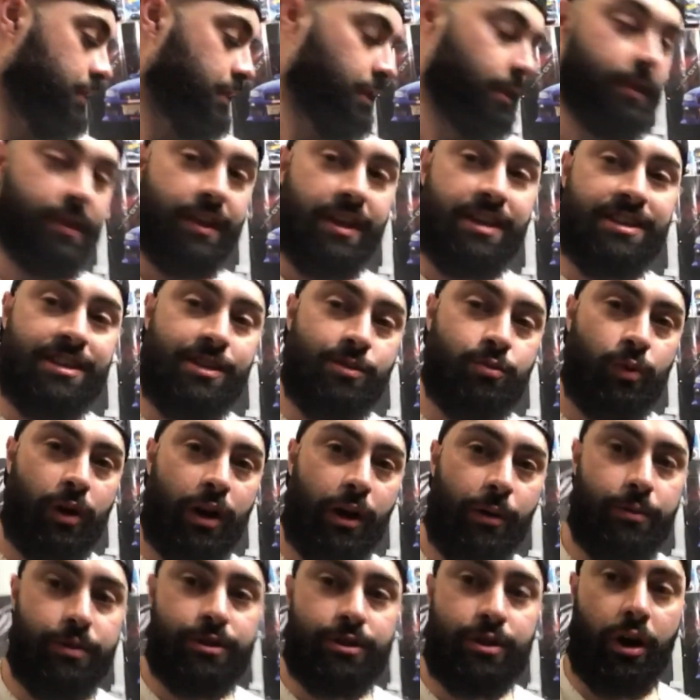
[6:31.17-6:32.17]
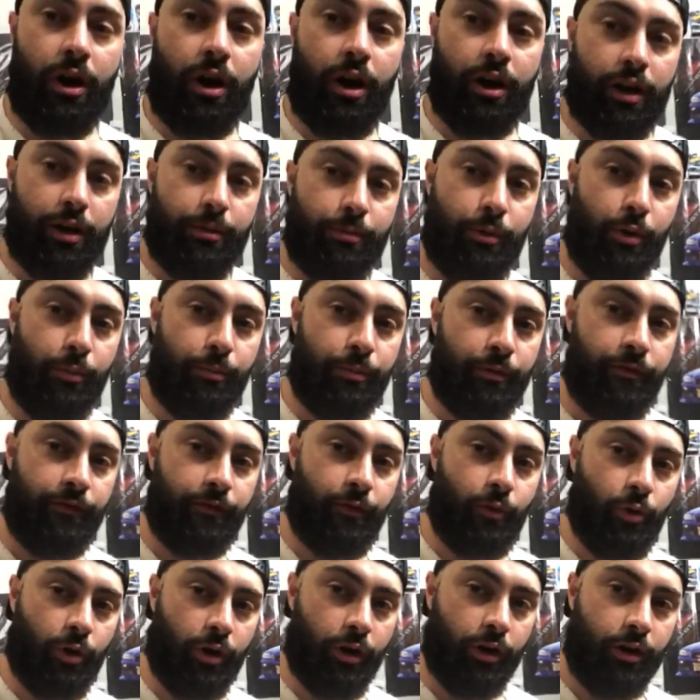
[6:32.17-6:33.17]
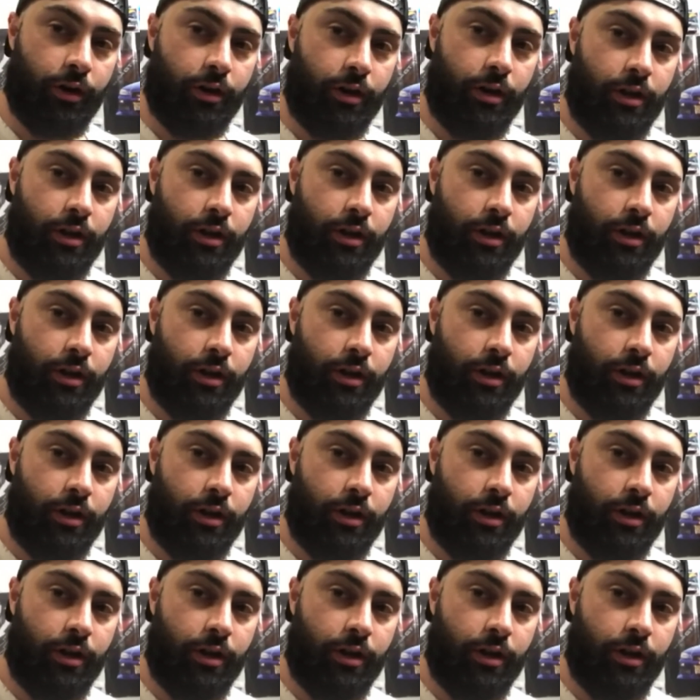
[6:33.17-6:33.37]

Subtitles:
this is what I was talking about before.